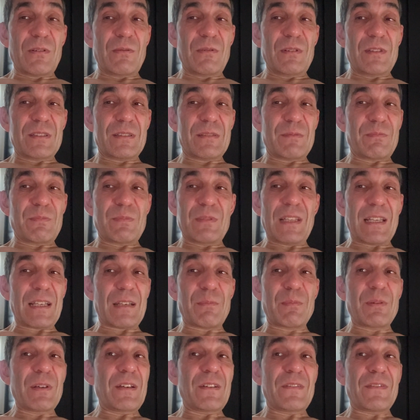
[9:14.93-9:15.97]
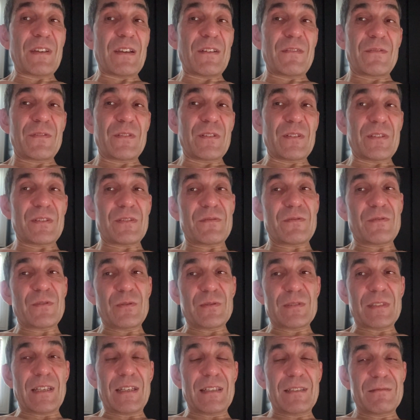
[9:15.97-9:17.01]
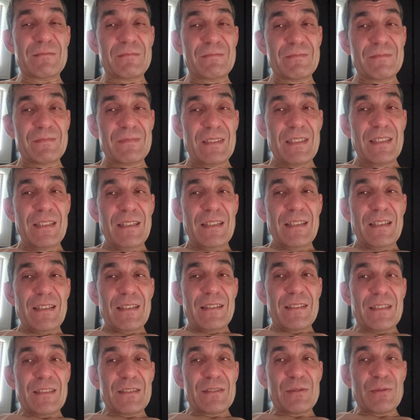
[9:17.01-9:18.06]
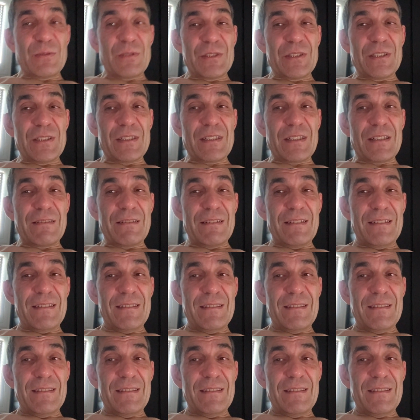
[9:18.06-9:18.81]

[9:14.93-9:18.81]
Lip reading: It's like a perfect first full day. Thanks for watching, Diary.